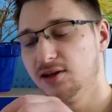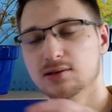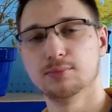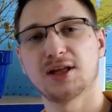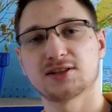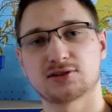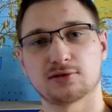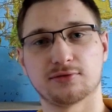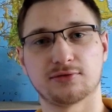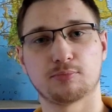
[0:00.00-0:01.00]
in the midst
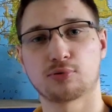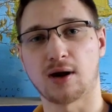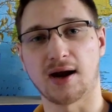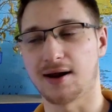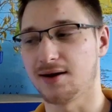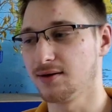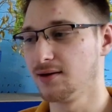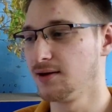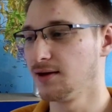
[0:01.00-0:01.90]
of Pride